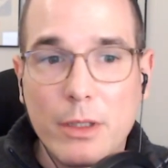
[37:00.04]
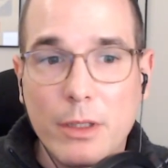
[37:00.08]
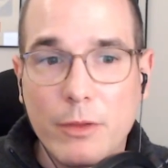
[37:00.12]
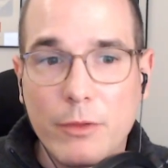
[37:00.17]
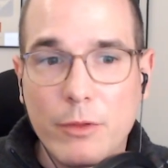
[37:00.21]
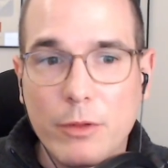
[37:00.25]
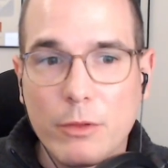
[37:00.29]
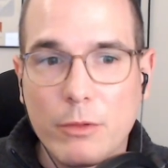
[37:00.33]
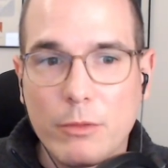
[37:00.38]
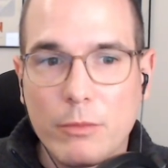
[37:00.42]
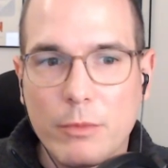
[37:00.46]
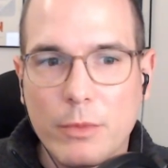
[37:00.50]

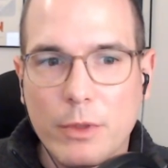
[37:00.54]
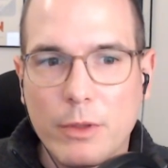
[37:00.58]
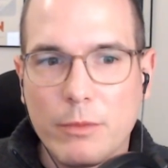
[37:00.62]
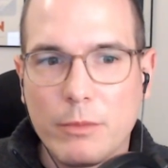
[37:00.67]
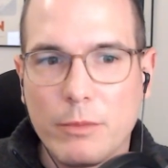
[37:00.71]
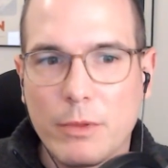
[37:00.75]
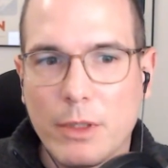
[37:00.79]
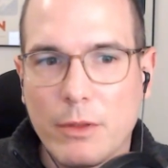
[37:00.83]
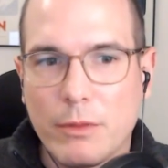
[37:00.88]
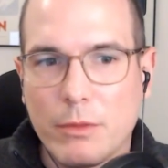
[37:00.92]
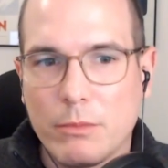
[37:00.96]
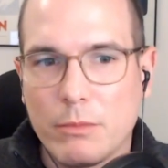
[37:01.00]
you
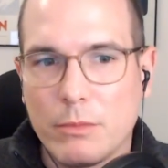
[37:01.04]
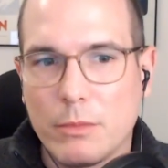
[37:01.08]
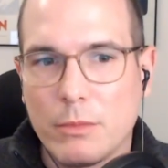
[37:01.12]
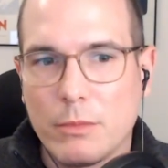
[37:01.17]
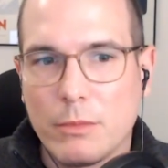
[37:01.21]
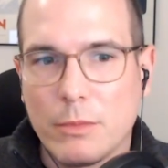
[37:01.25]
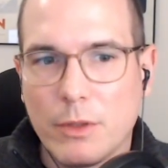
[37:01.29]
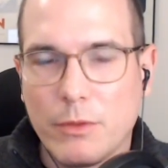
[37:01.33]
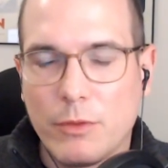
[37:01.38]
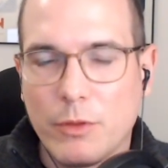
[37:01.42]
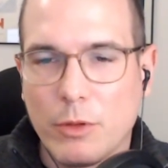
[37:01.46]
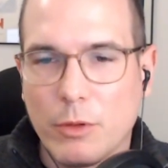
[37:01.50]

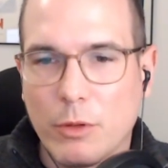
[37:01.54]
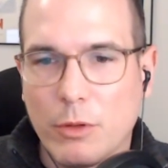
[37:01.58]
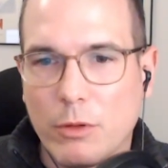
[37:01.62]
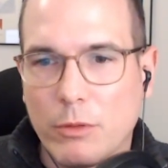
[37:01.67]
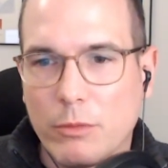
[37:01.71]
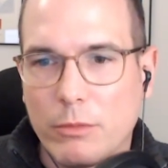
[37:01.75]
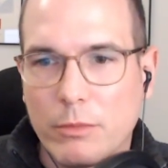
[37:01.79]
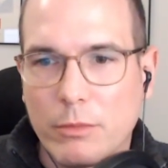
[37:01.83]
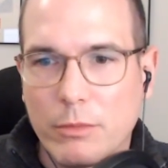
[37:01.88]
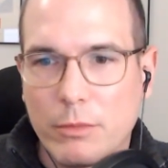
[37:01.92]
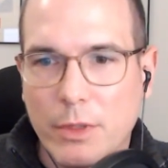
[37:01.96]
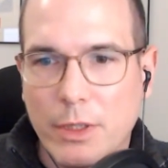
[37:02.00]

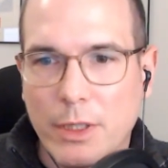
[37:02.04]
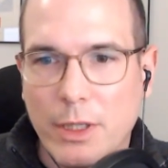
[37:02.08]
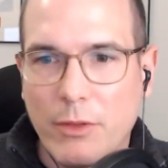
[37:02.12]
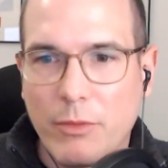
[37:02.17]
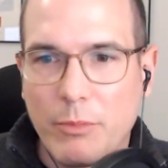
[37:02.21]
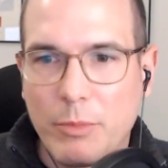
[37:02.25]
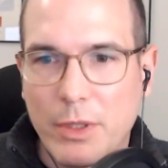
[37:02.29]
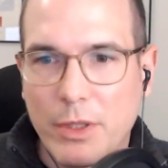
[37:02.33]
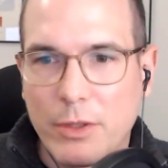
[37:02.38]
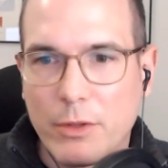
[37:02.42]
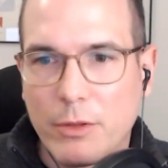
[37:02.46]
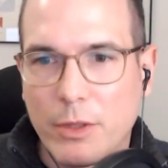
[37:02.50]
own enough
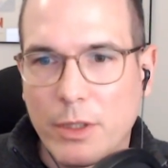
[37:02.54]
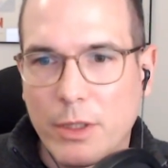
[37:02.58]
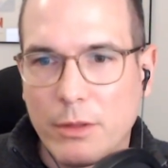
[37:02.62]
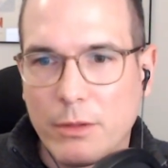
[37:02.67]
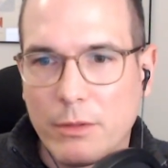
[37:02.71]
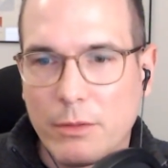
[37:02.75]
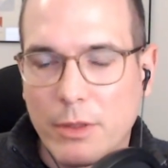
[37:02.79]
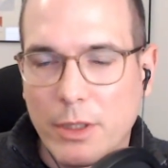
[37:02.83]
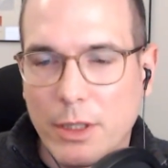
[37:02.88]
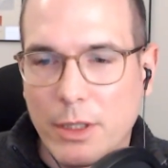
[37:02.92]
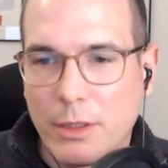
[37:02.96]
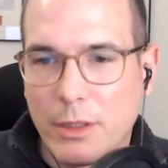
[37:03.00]
Bitcoin
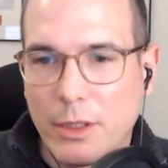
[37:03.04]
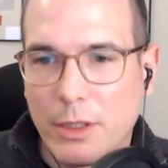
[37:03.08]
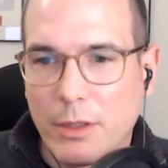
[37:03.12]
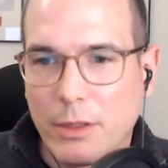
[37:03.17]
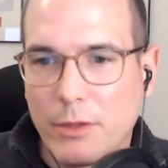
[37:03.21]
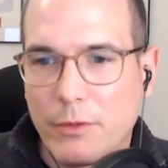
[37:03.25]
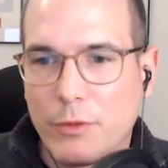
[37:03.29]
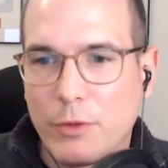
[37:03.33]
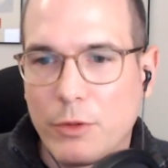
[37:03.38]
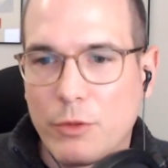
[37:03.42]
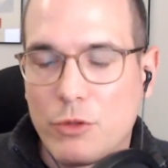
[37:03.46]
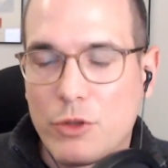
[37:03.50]
in the
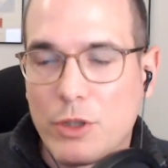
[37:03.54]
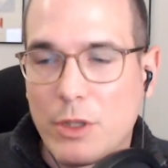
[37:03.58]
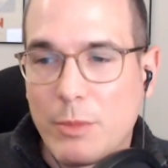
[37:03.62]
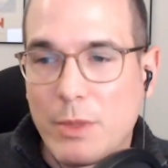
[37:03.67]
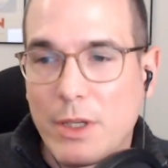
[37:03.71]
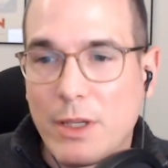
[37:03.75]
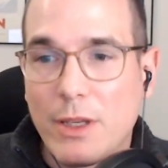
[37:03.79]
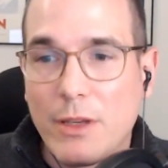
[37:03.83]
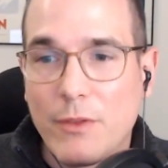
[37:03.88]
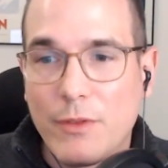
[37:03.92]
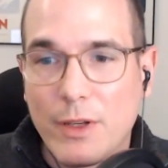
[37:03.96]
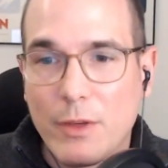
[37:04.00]
future. I mean,
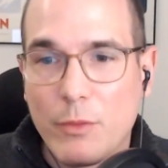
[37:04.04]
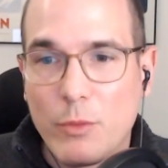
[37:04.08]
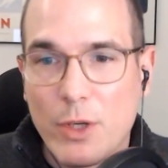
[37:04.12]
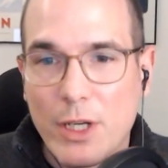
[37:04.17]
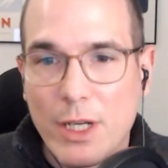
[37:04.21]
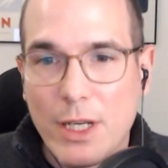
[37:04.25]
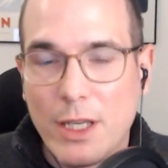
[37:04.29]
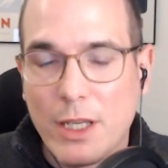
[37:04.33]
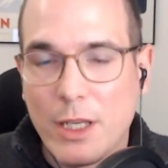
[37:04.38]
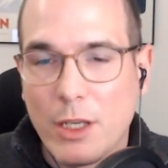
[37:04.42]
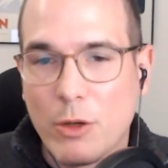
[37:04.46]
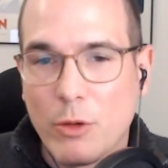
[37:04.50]
if it
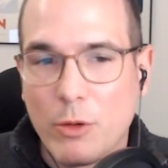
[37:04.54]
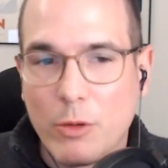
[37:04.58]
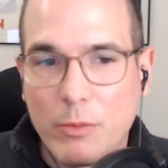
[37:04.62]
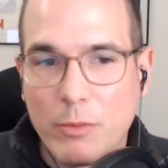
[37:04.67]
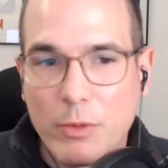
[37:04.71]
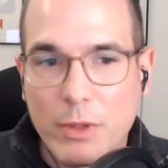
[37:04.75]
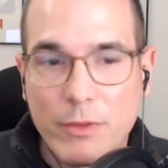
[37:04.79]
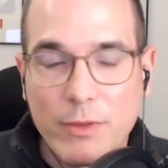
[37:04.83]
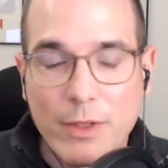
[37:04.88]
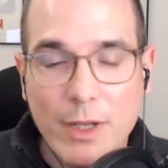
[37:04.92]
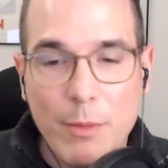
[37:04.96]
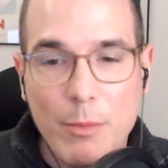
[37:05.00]
really
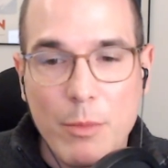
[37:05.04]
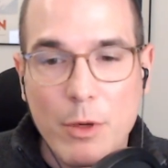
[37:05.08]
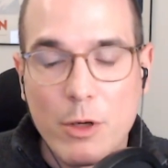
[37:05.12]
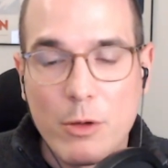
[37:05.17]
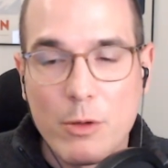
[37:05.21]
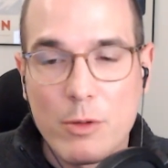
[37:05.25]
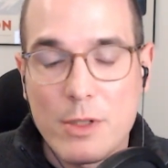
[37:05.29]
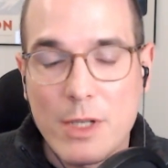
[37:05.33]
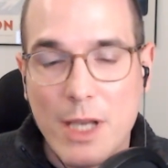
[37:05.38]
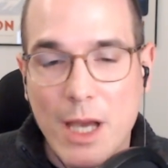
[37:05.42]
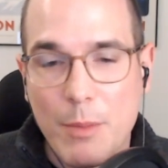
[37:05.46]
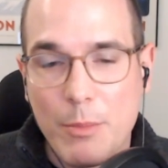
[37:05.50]
if number
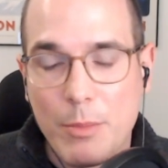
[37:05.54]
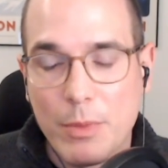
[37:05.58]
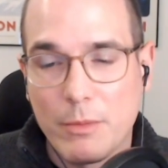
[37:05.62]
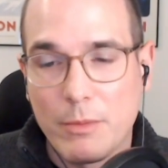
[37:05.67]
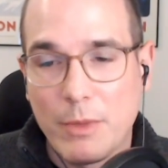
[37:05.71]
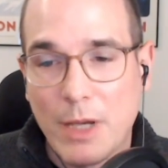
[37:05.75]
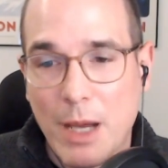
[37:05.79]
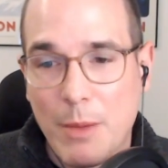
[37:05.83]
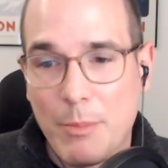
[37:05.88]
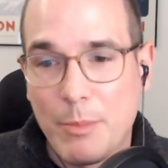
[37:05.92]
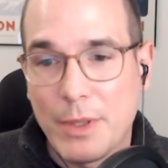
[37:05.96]
goes up and